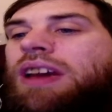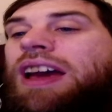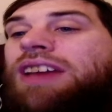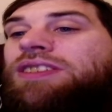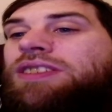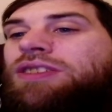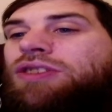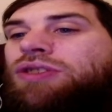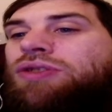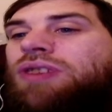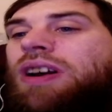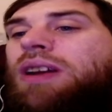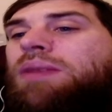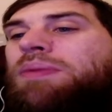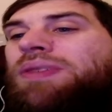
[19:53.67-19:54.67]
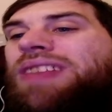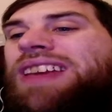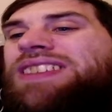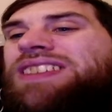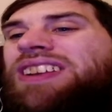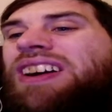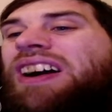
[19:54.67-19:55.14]
Has indestructible.
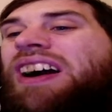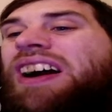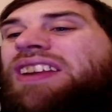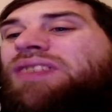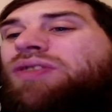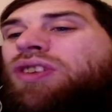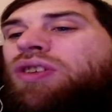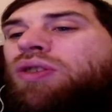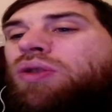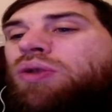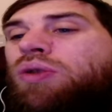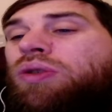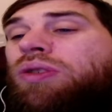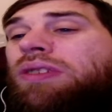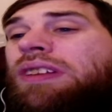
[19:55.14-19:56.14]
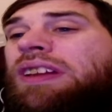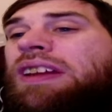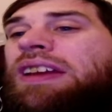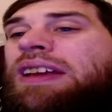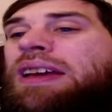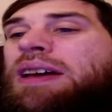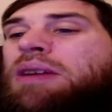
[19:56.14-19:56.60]
That's kind of cool,
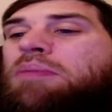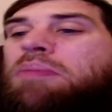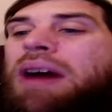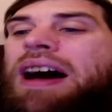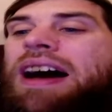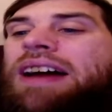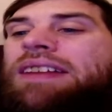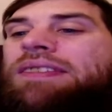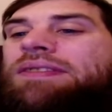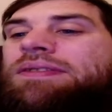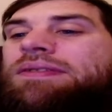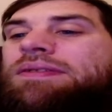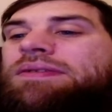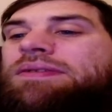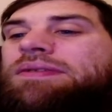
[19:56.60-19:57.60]
but